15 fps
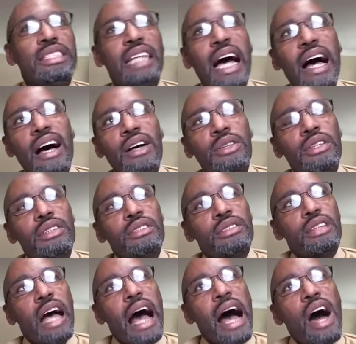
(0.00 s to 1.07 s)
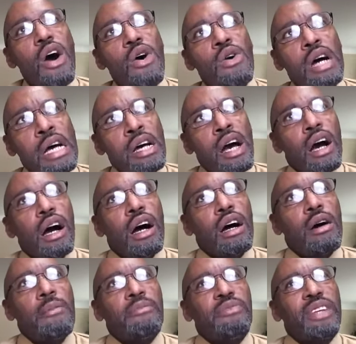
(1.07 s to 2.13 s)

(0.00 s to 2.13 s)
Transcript: How does how um,